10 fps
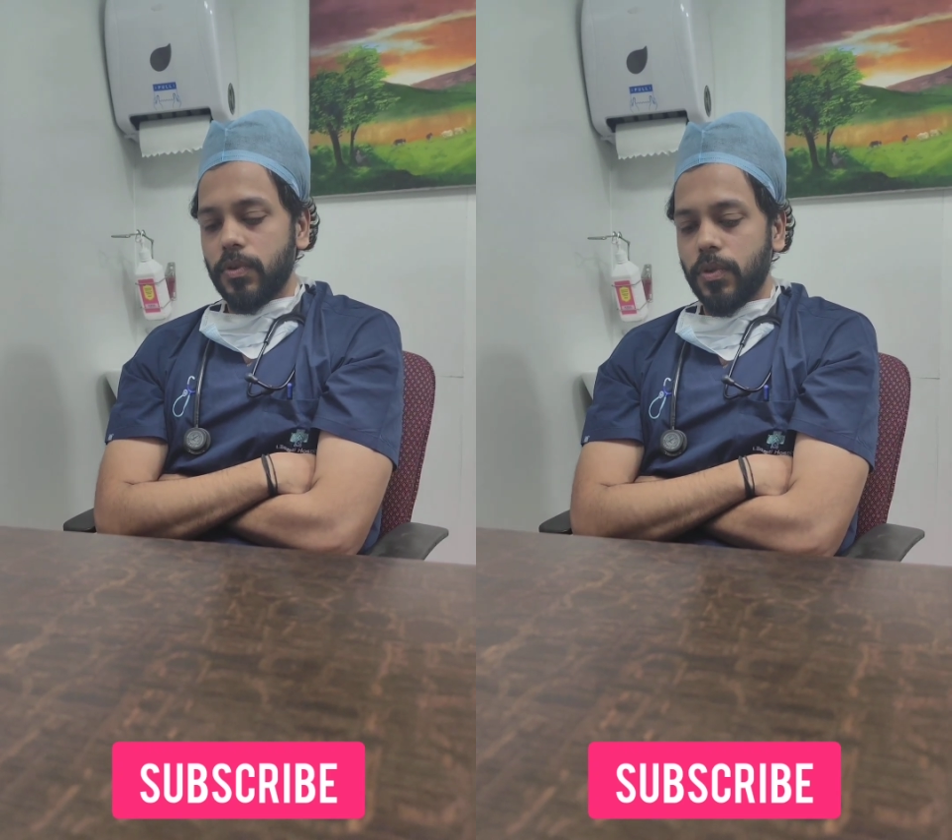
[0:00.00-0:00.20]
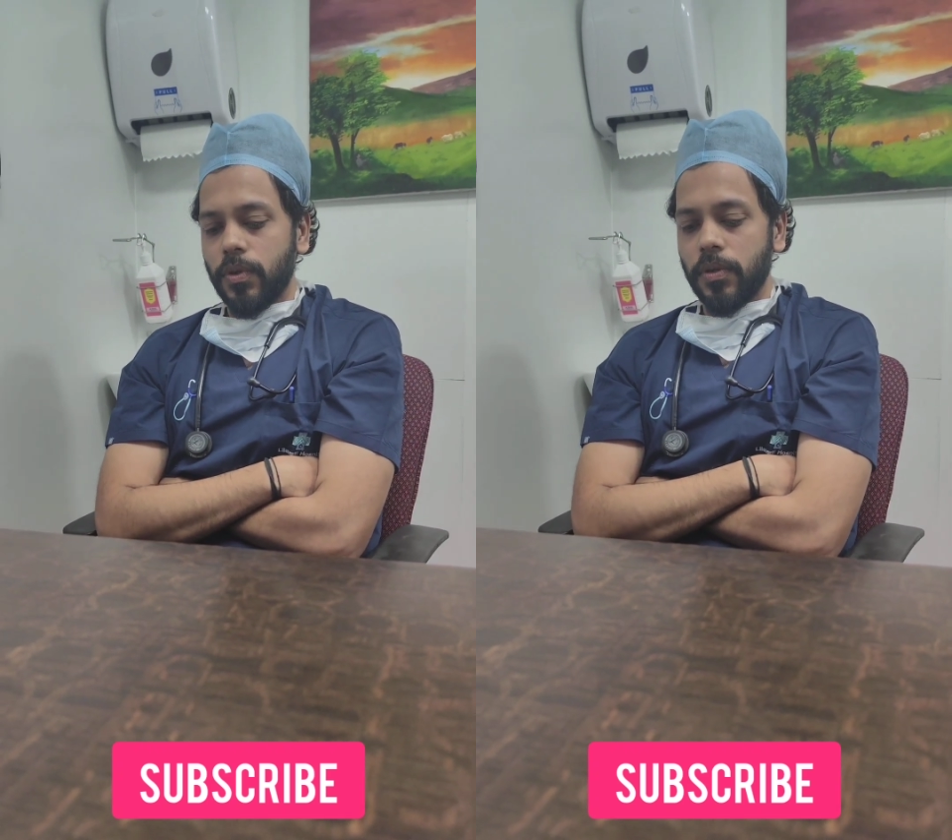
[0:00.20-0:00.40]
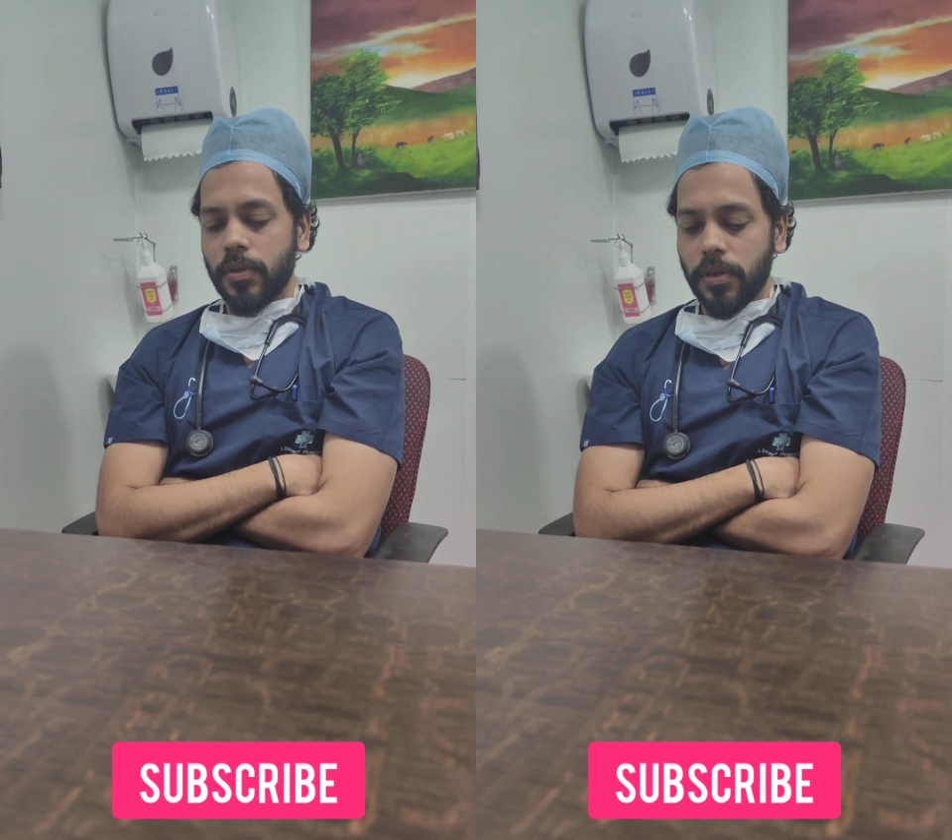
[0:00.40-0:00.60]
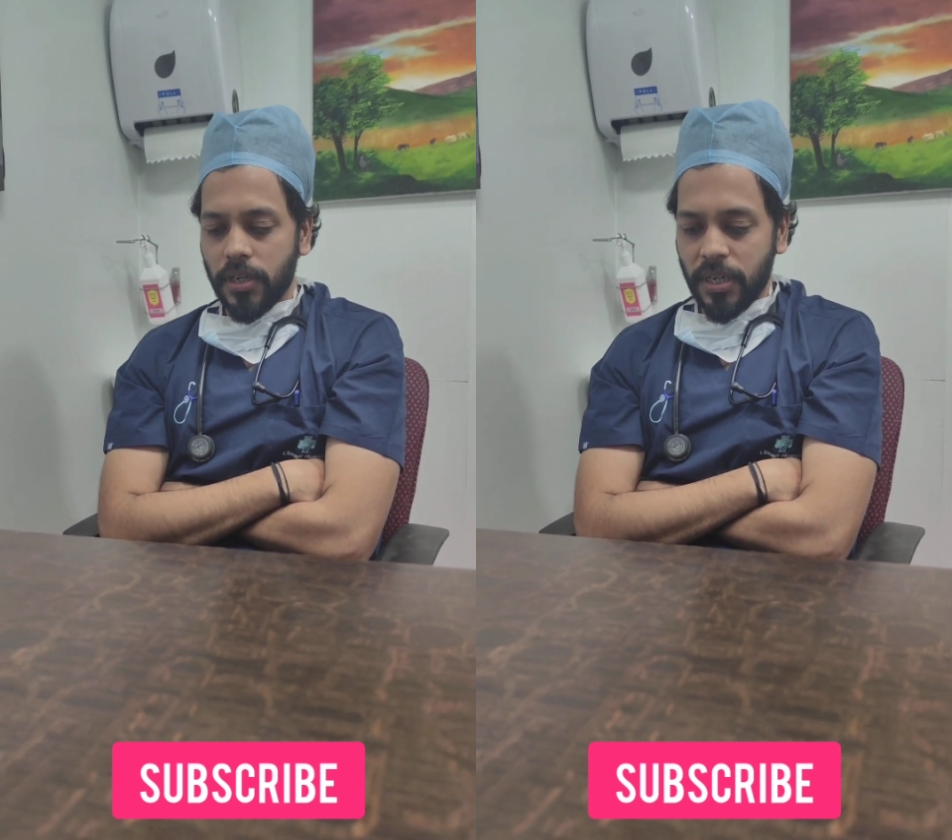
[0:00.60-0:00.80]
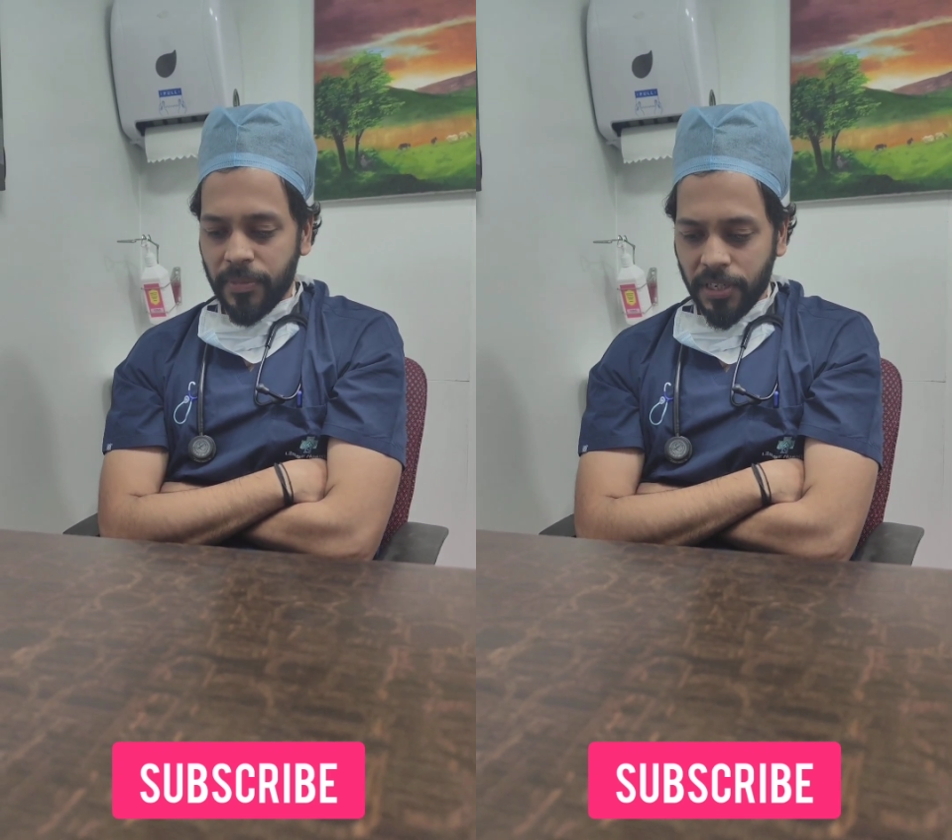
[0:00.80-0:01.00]
So,
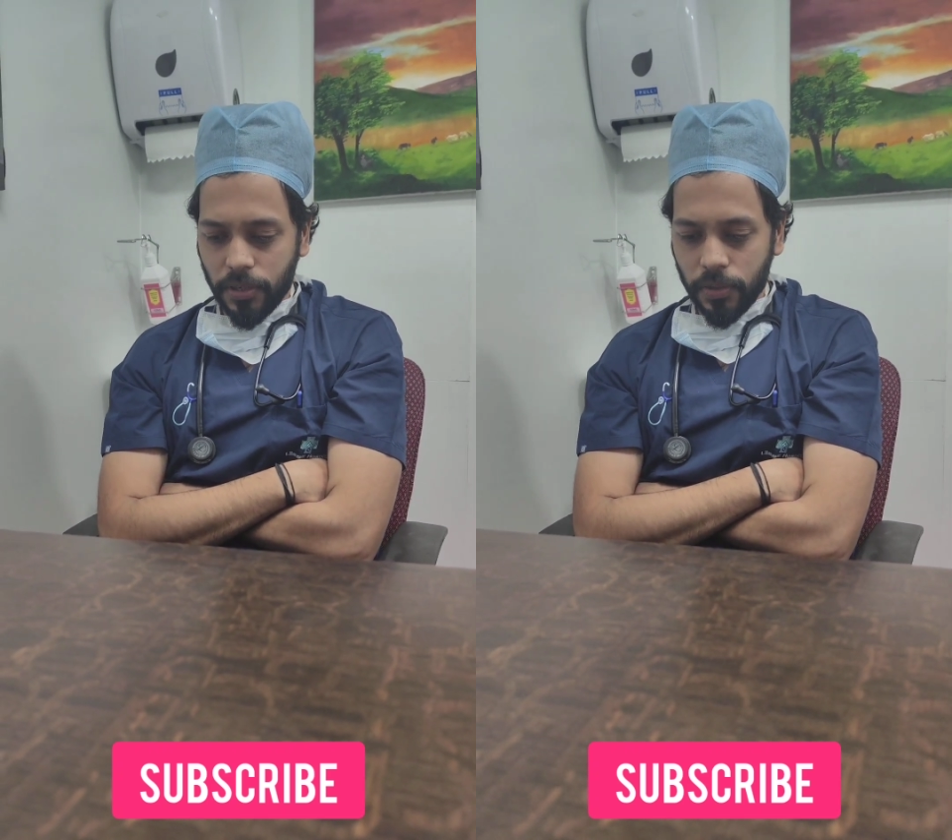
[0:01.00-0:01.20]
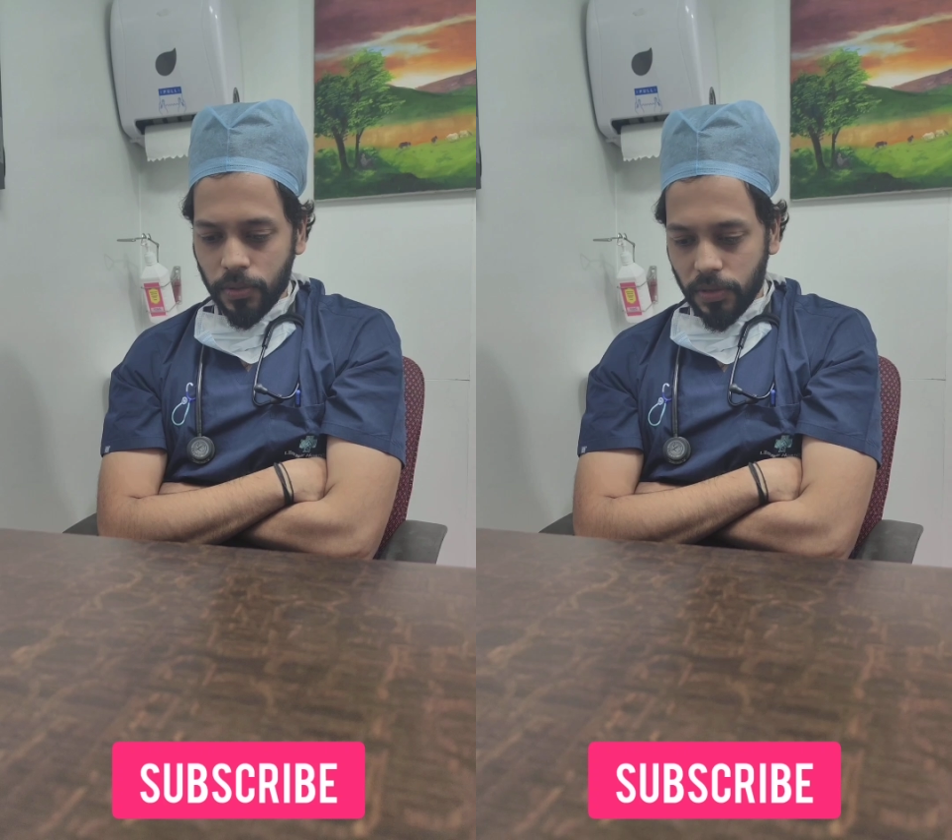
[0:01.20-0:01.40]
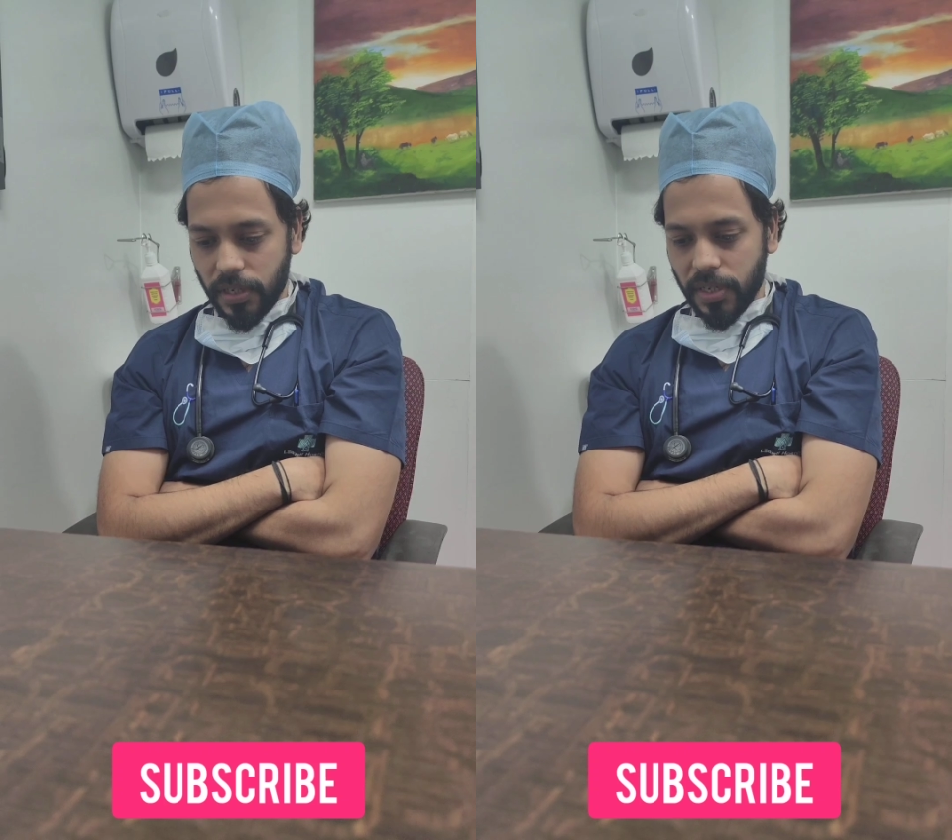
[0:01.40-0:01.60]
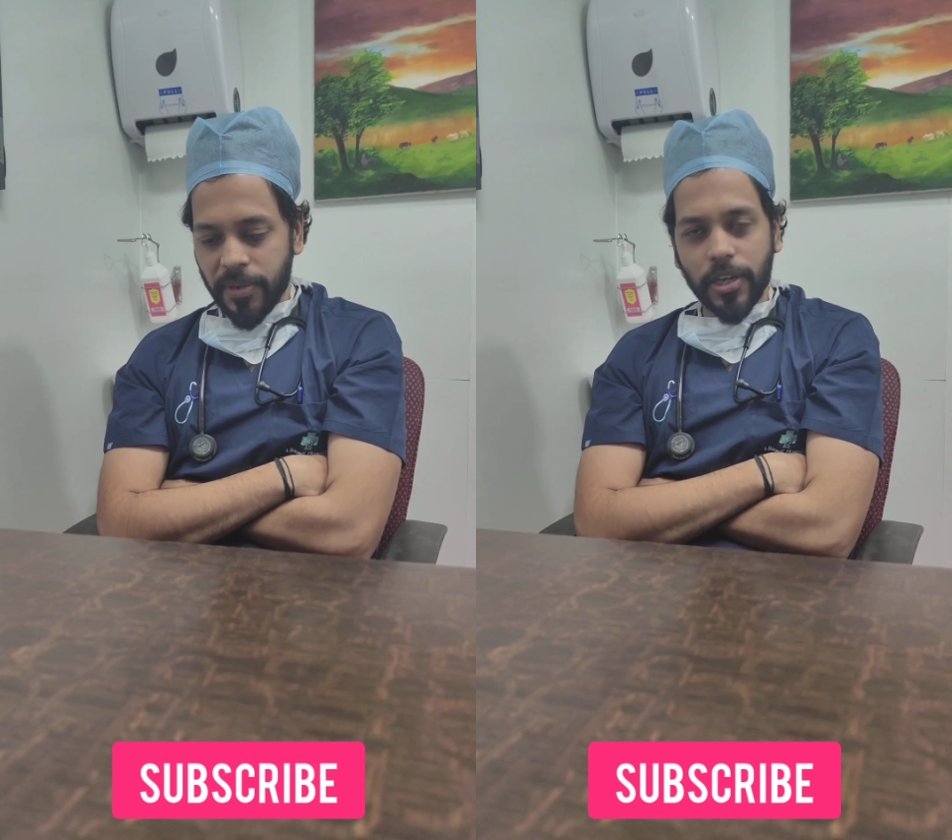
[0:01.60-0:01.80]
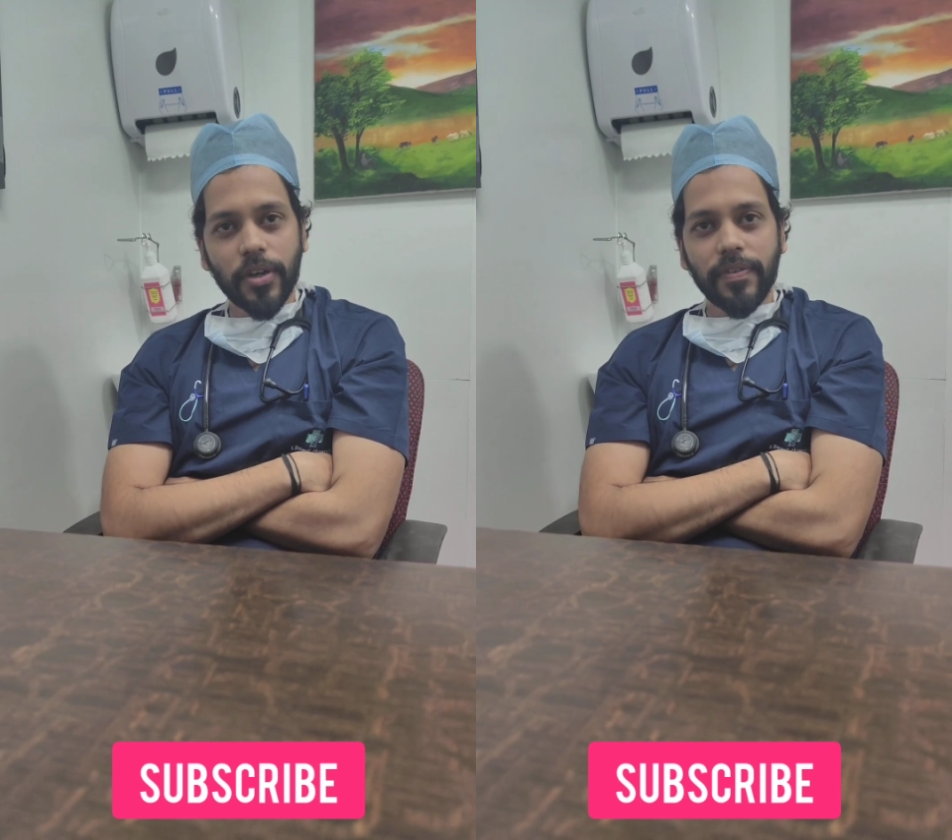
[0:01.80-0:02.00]
coming to a debate